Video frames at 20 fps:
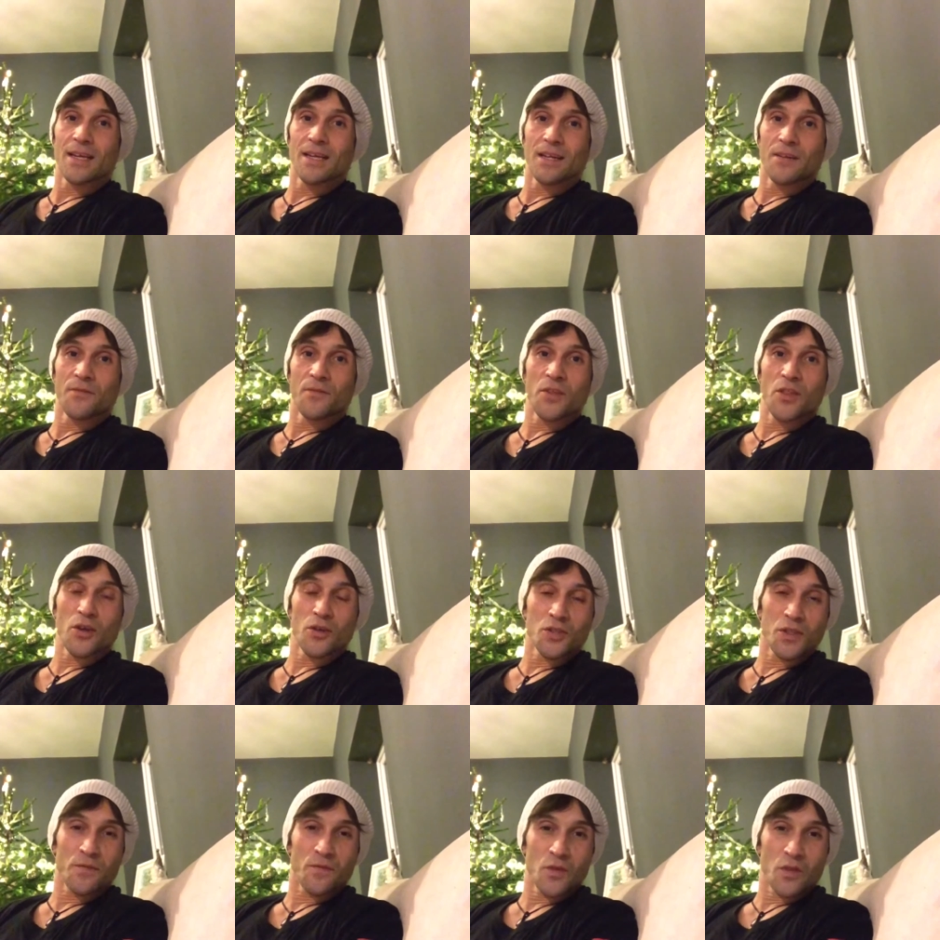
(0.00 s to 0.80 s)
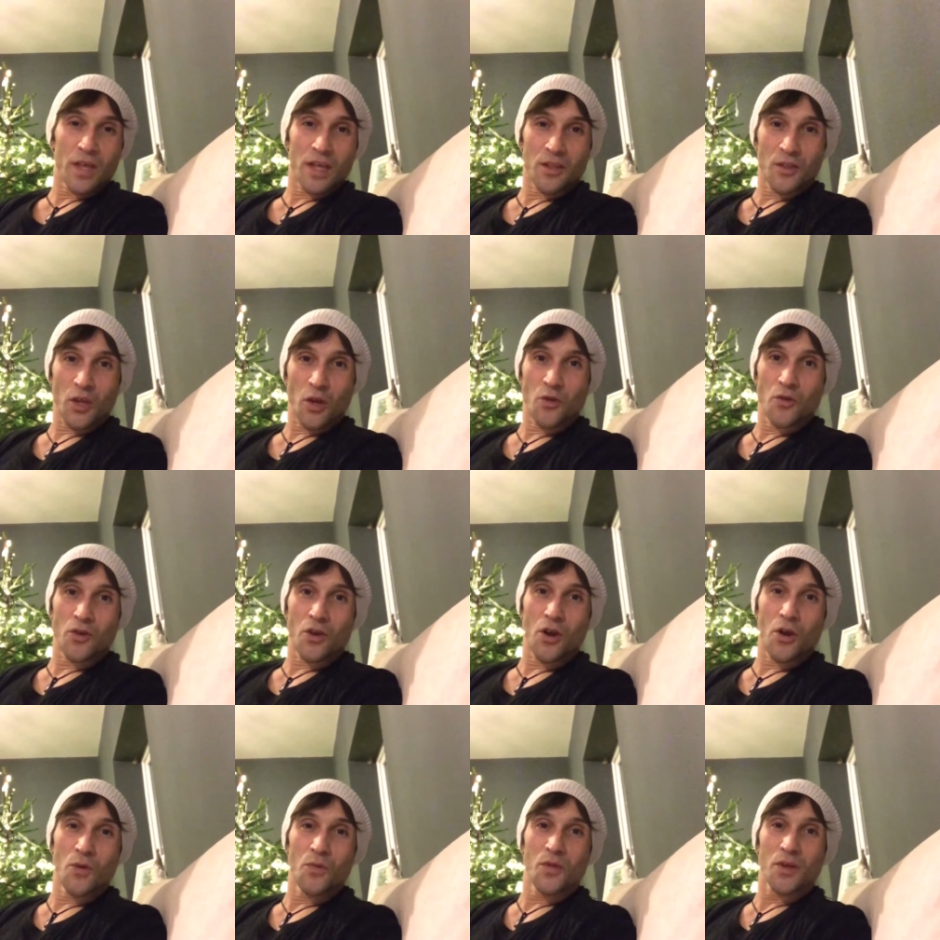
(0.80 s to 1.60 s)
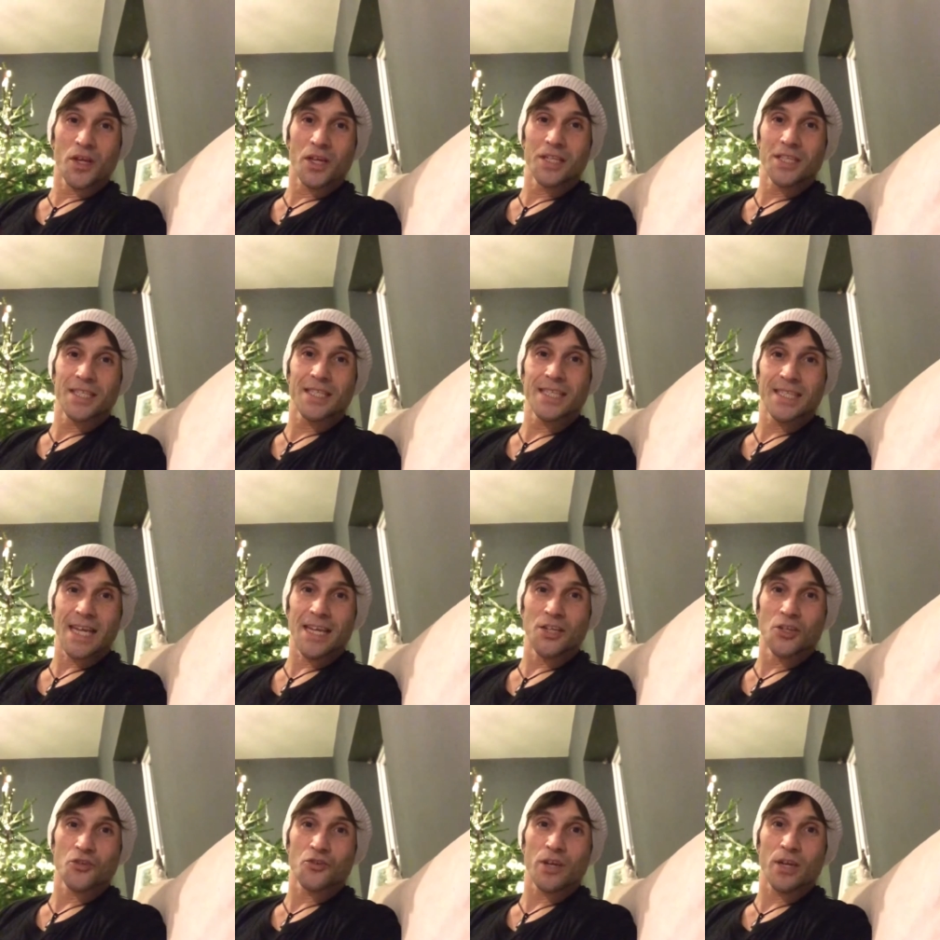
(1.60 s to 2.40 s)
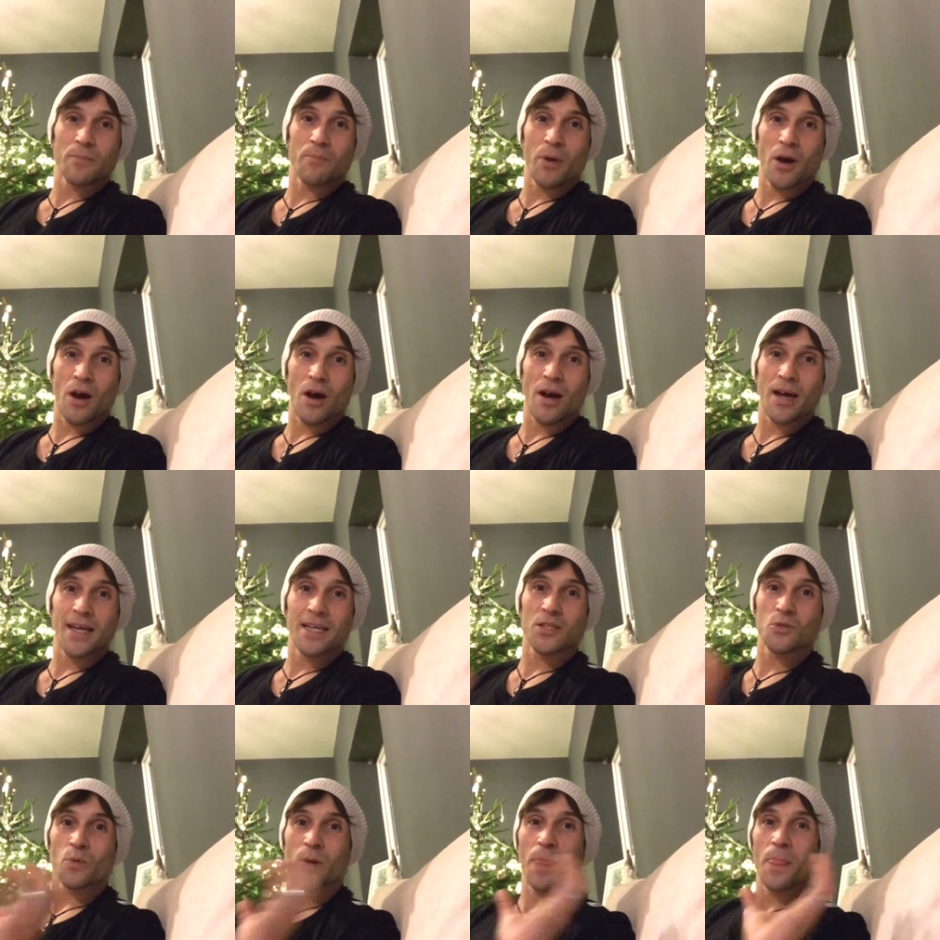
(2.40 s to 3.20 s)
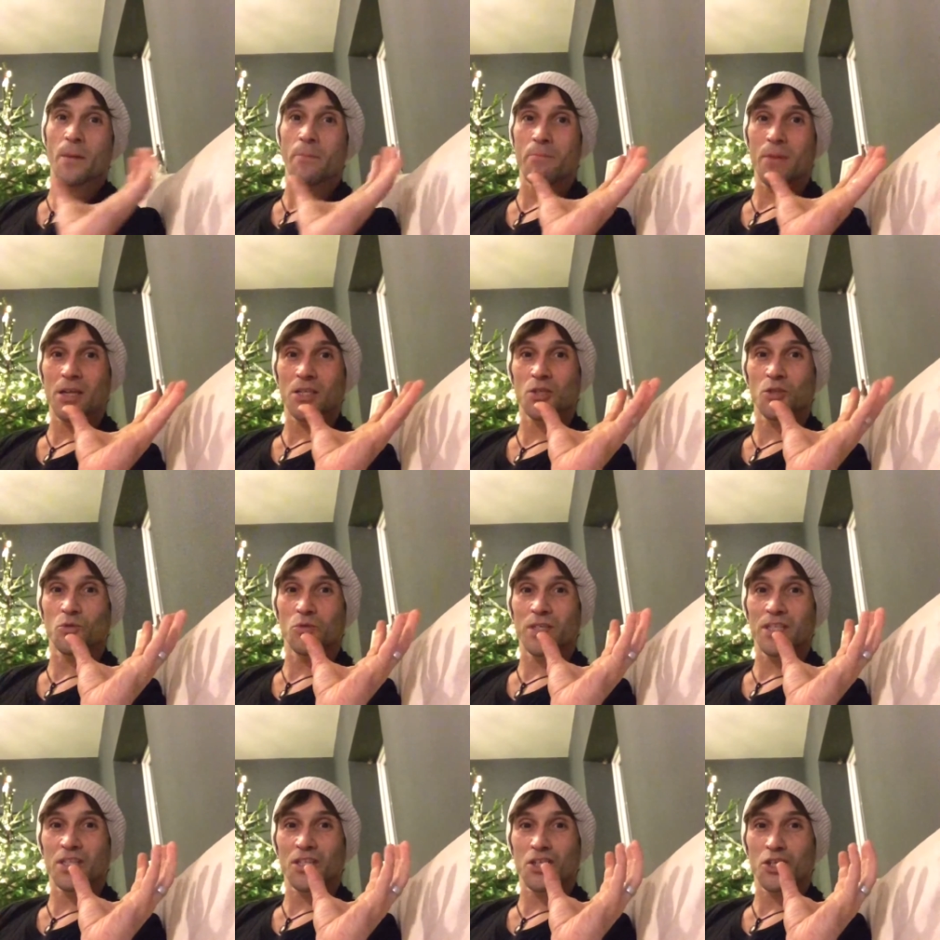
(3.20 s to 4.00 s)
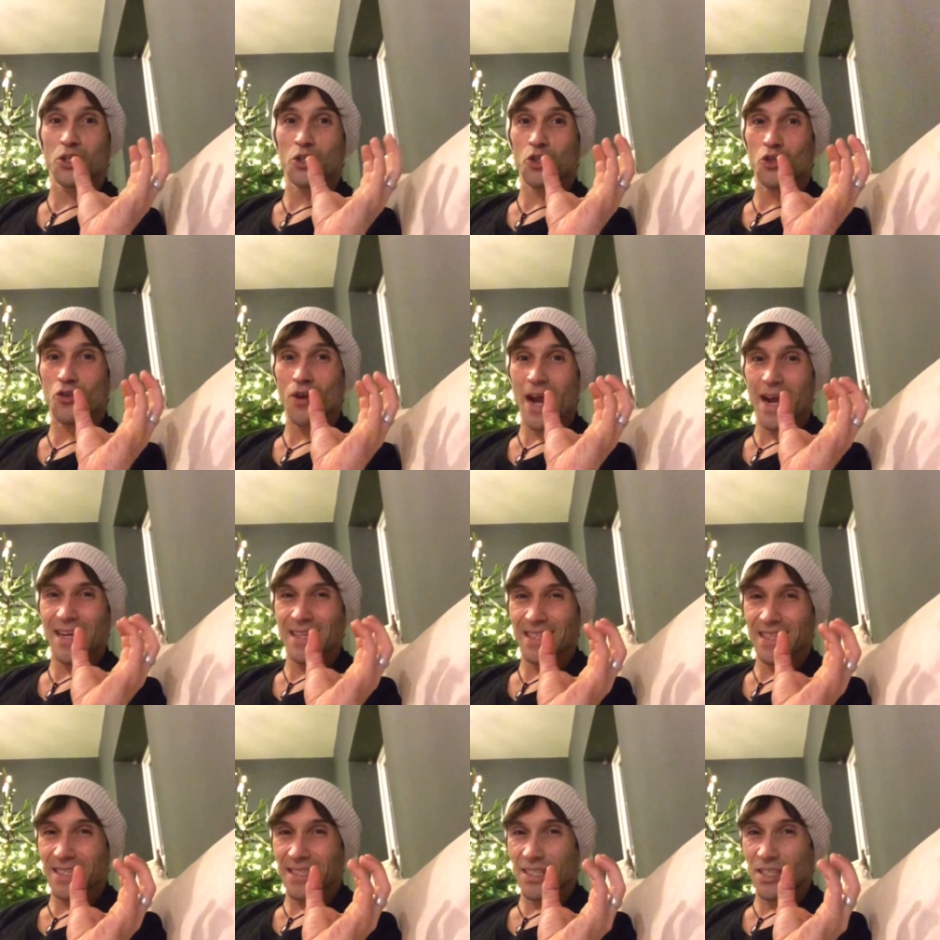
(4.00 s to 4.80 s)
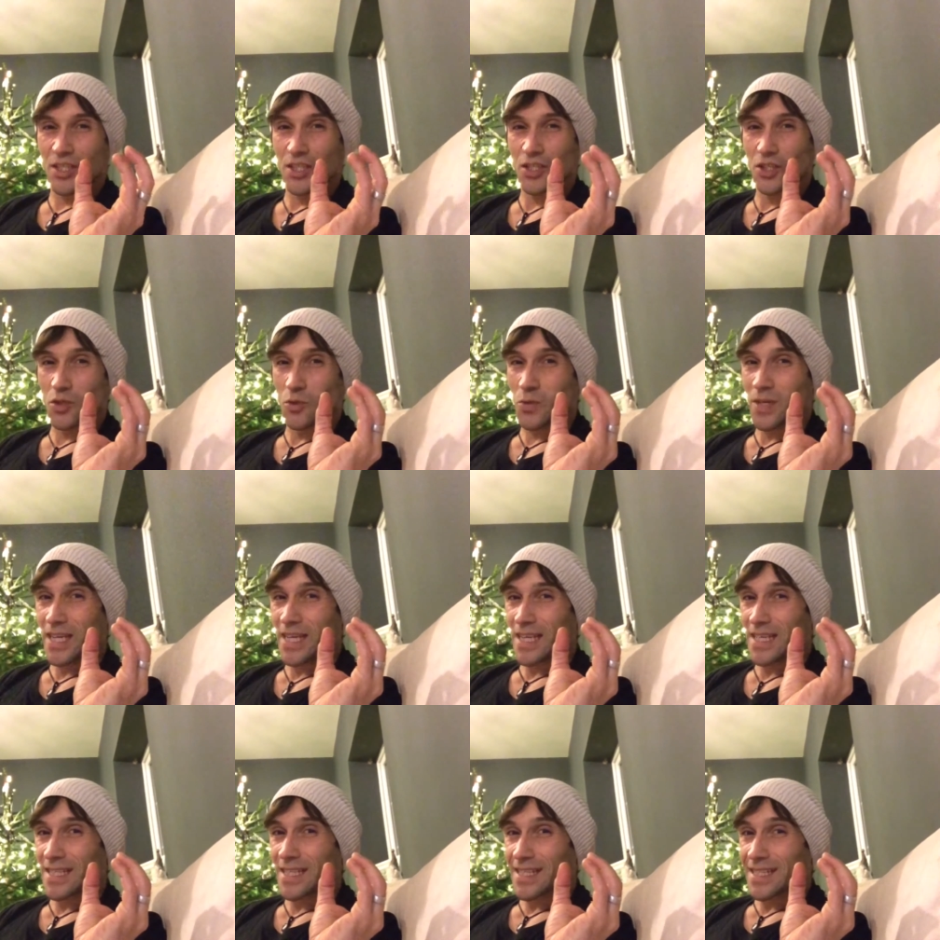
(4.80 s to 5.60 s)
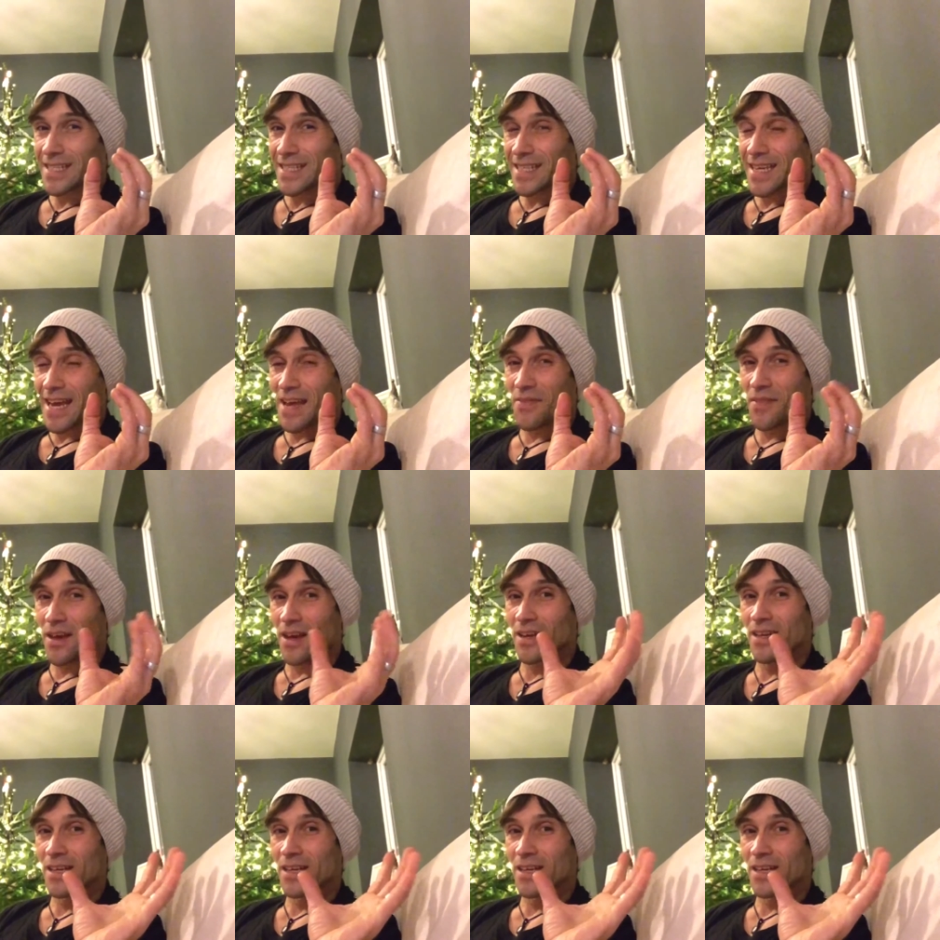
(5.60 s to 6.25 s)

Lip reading: For those of you that don't know, the concentric part is when the muscle is contracting and squeezing together.